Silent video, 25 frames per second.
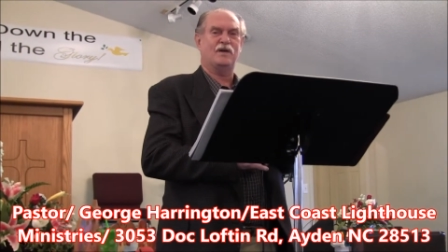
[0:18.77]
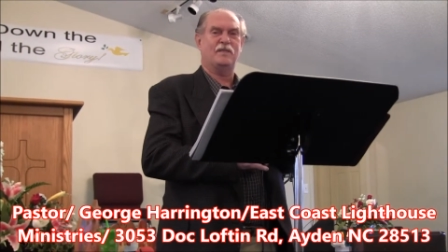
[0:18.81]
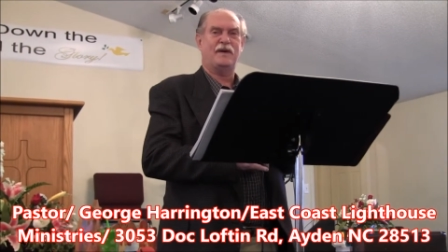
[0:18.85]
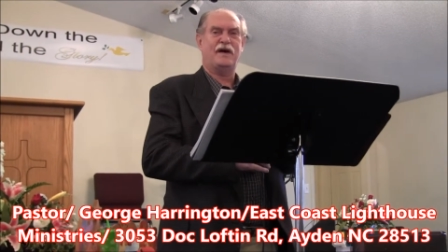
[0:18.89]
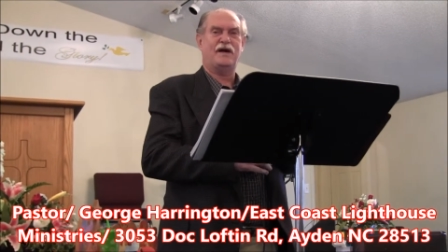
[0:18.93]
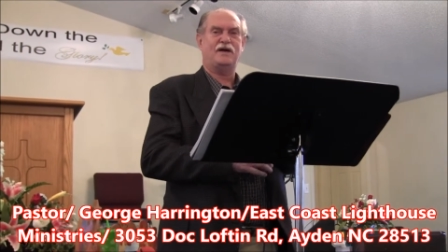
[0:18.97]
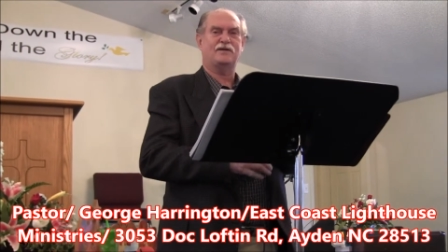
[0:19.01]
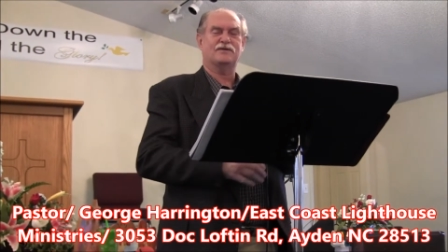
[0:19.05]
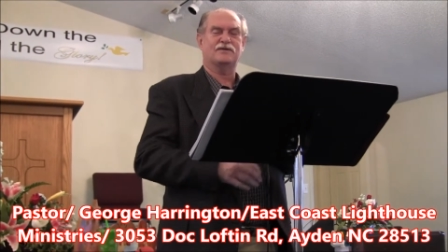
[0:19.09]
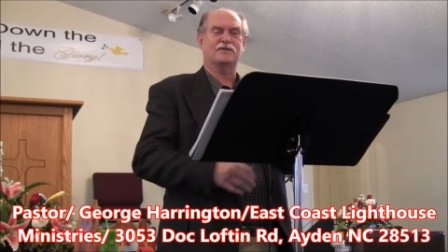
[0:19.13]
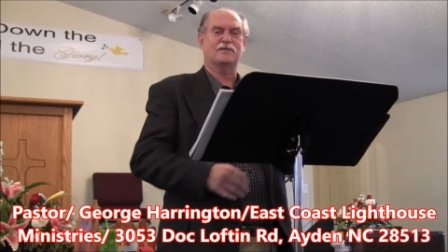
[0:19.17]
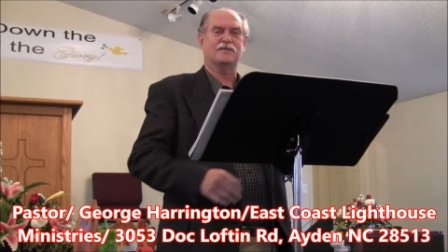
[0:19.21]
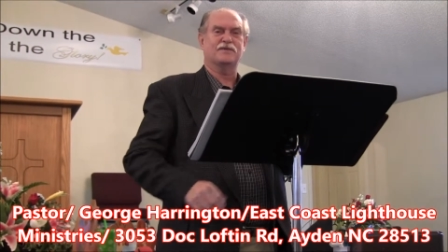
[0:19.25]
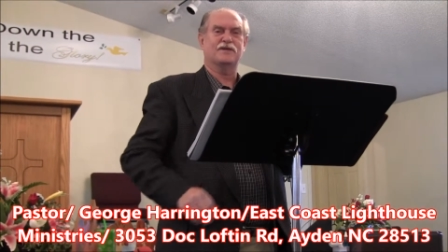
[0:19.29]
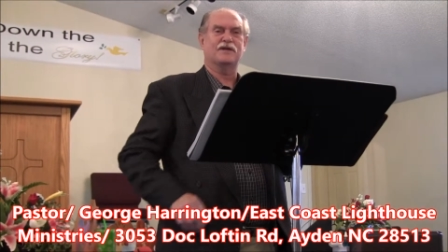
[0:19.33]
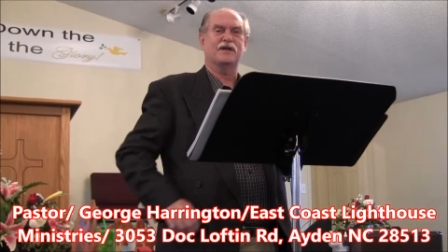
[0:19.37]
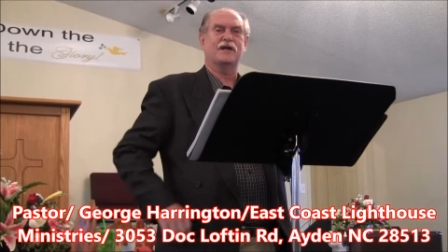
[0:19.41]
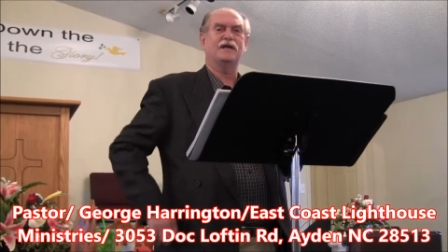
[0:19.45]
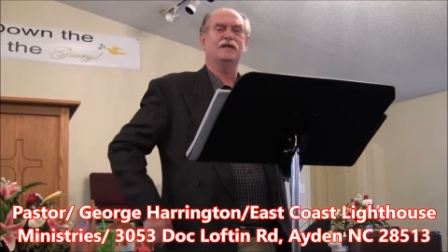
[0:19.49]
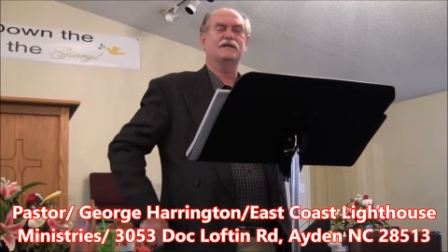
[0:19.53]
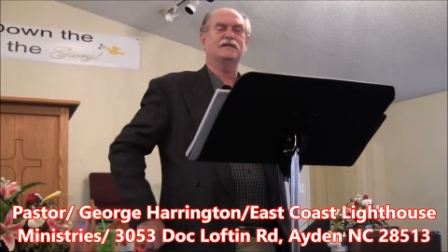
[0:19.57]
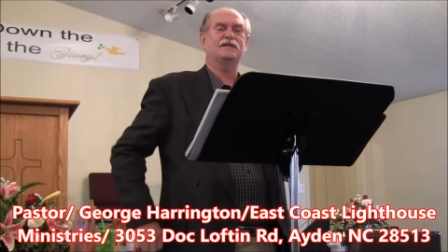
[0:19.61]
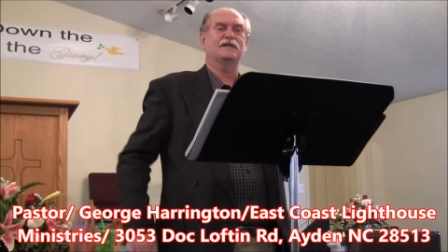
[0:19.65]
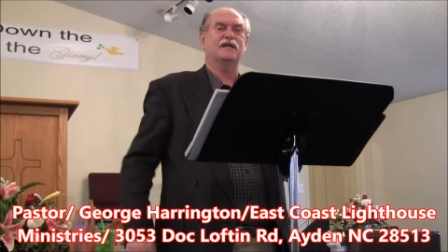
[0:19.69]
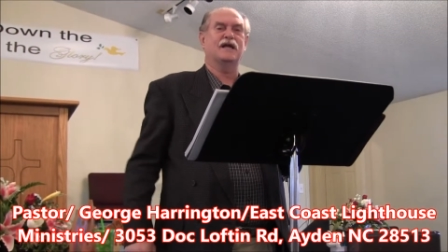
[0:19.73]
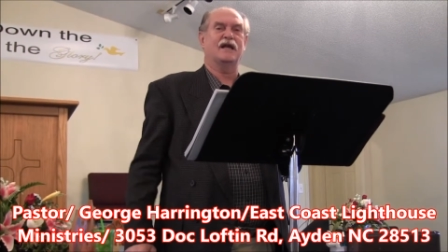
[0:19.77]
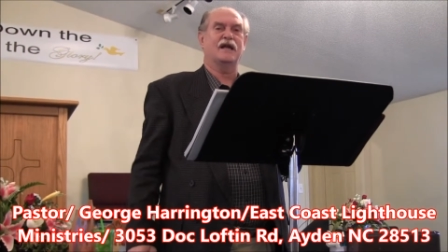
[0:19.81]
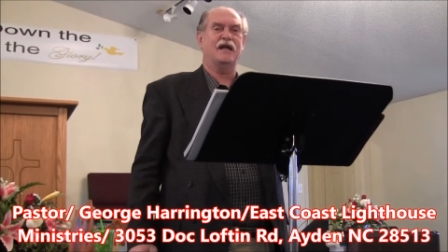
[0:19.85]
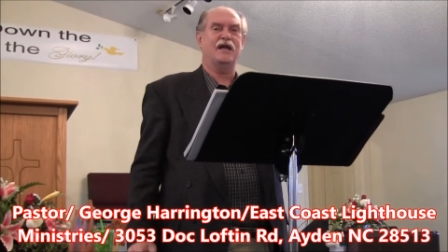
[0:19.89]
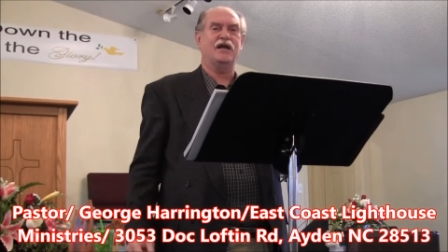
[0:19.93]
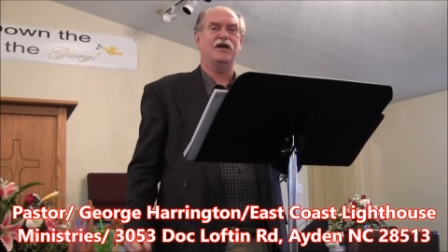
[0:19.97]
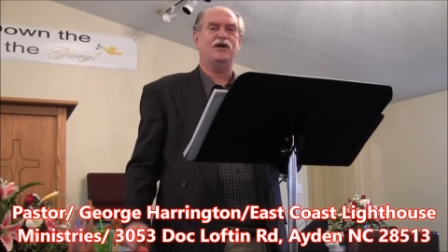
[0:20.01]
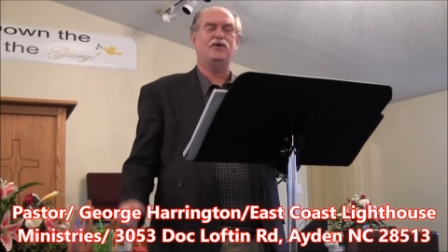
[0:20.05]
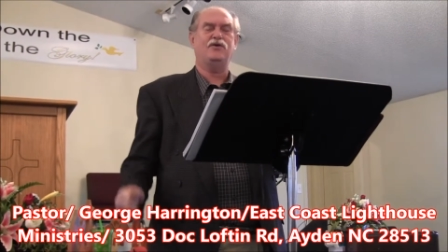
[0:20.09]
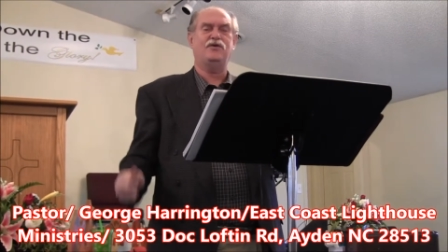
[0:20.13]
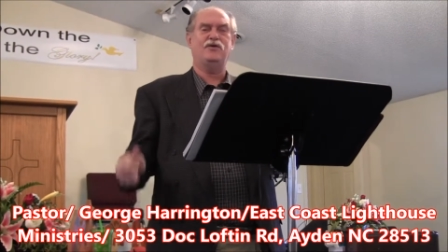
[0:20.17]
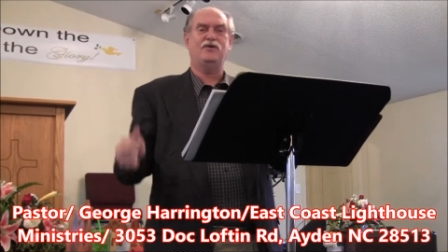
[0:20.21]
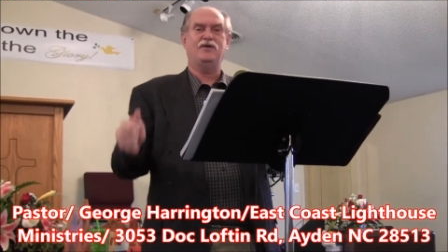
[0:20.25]
about some things that
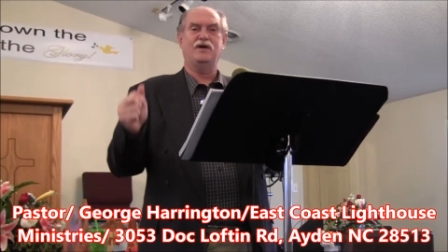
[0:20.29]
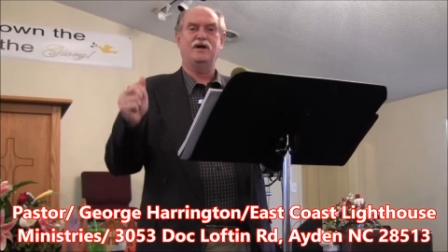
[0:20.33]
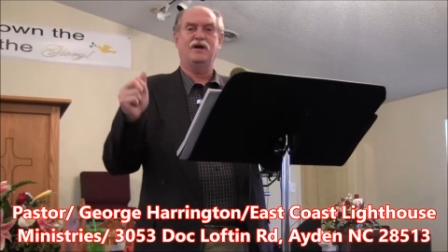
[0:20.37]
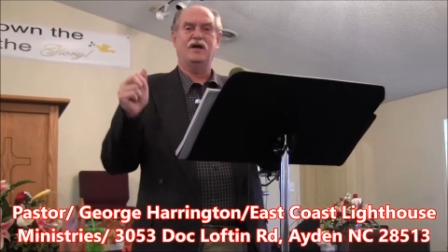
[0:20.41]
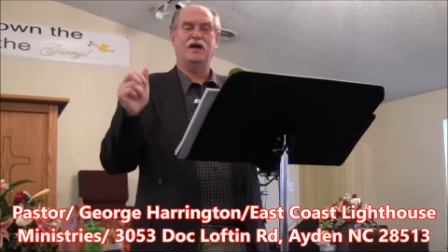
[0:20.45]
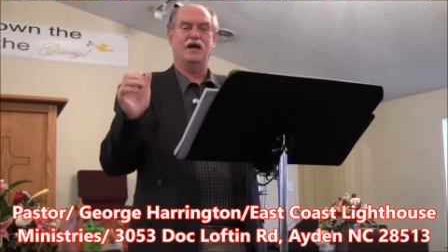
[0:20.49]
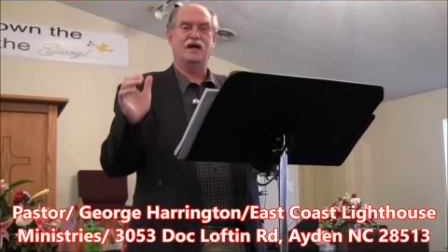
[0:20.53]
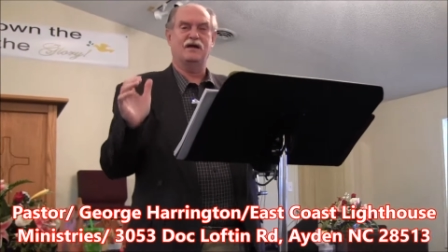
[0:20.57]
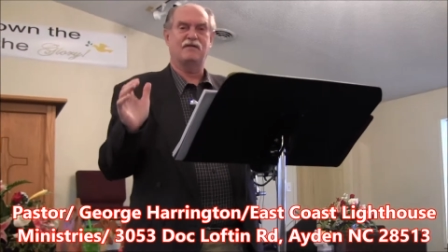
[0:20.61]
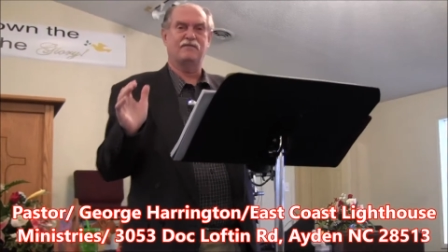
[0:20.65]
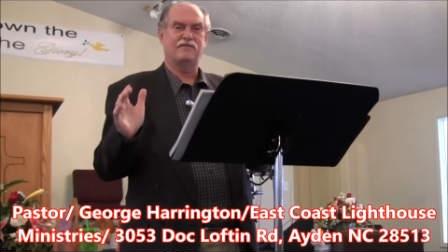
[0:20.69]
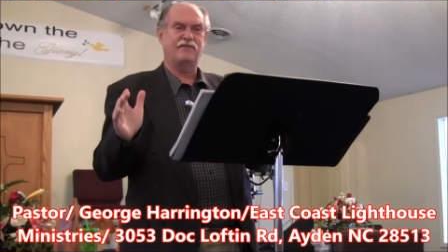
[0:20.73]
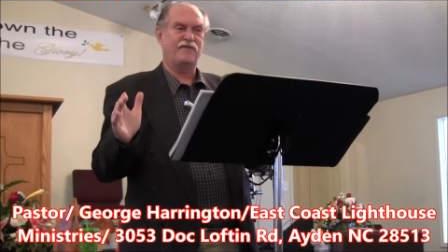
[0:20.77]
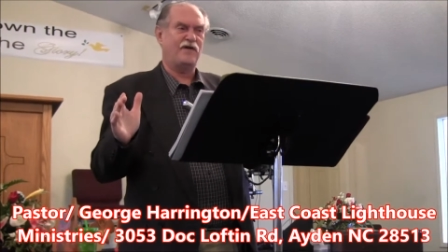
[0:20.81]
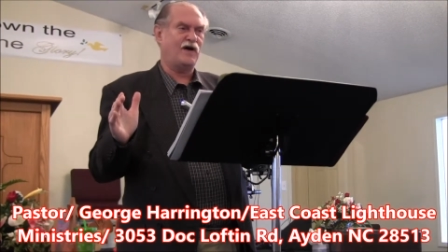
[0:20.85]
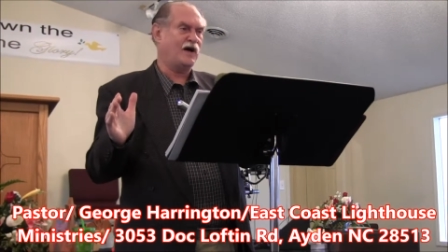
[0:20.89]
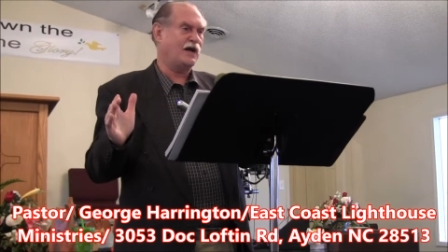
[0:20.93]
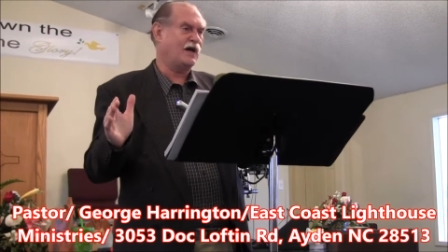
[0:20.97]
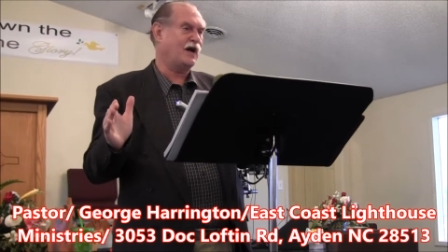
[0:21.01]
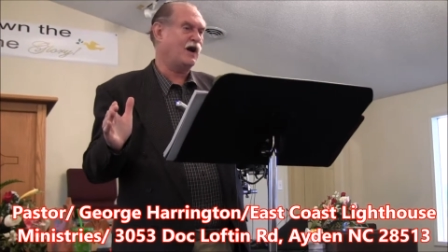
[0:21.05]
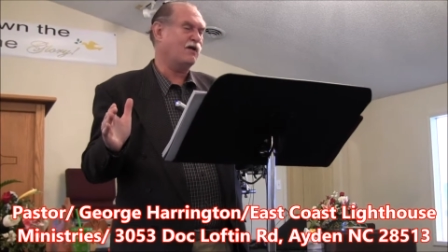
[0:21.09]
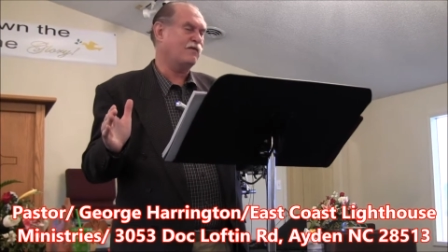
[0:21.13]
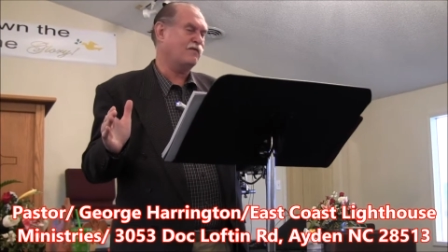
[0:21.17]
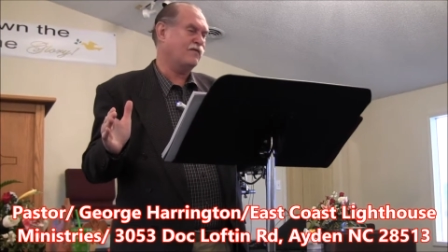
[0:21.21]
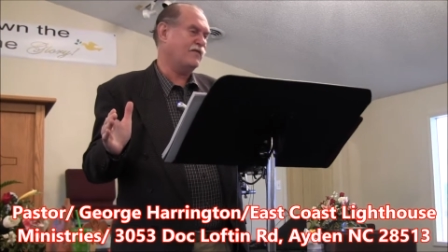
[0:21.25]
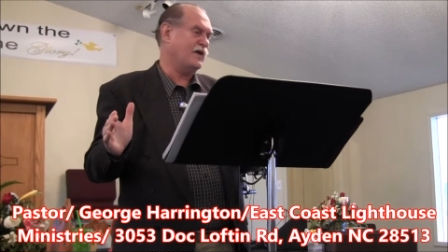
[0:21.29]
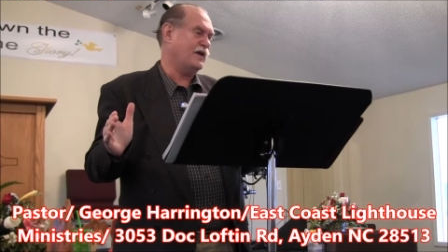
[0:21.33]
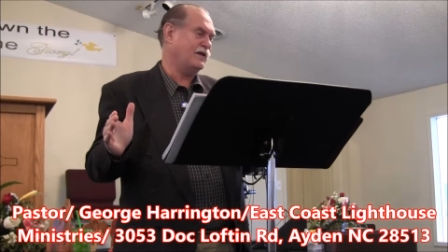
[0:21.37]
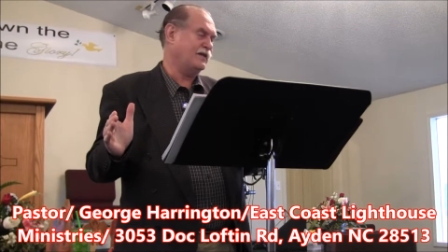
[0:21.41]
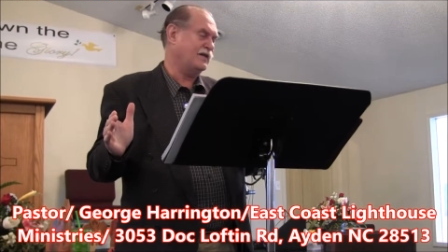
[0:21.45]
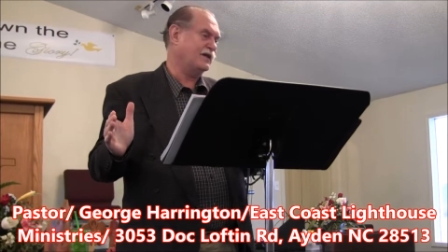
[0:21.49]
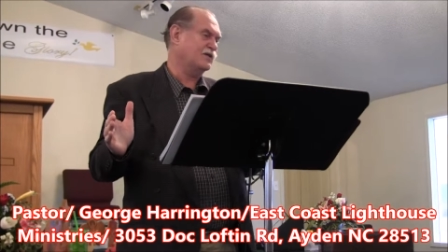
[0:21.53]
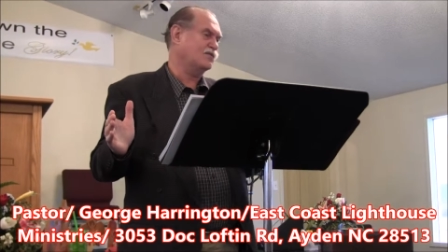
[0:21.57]
hinder and fight our faith.